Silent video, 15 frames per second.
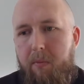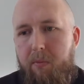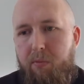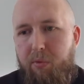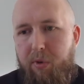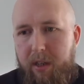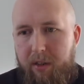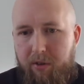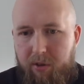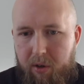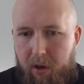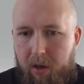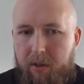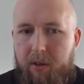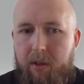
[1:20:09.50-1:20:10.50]
really
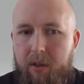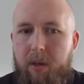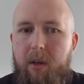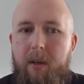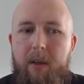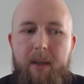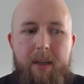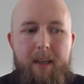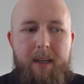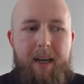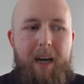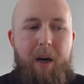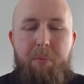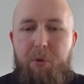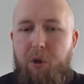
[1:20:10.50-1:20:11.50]
started to
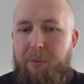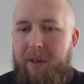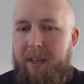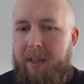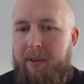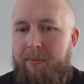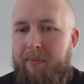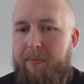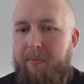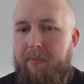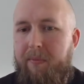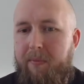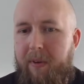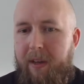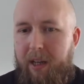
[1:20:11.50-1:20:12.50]
help point me
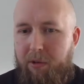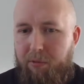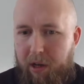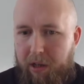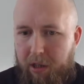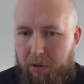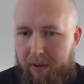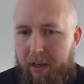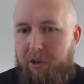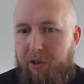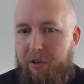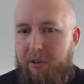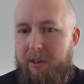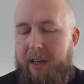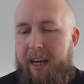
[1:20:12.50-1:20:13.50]
in the right
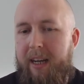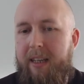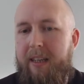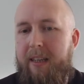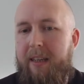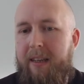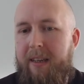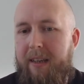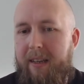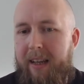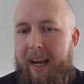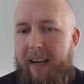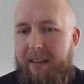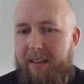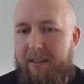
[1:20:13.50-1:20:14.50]
direction and
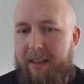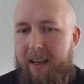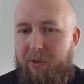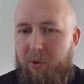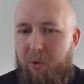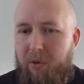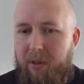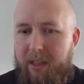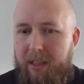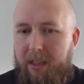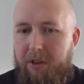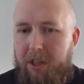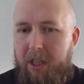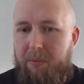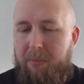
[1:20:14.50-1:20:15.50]
act as that sort of
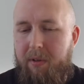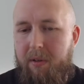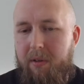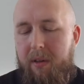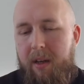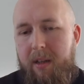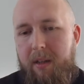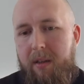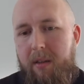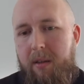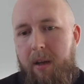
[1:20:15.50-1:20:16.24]
leadership and